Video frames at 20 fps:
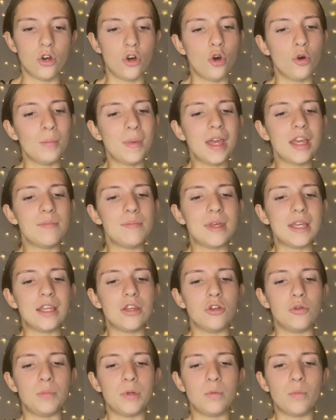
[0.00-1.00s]
or maybe
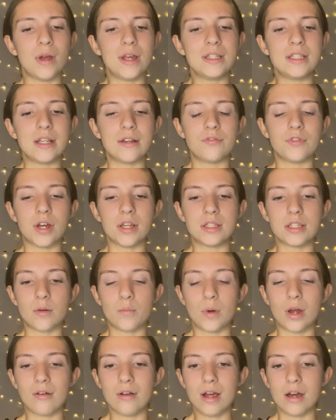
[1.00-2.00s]
he would be waiting for her
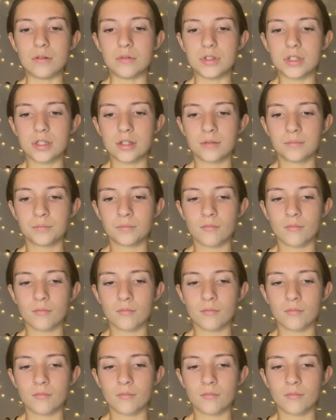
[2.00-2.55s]
somewhere else.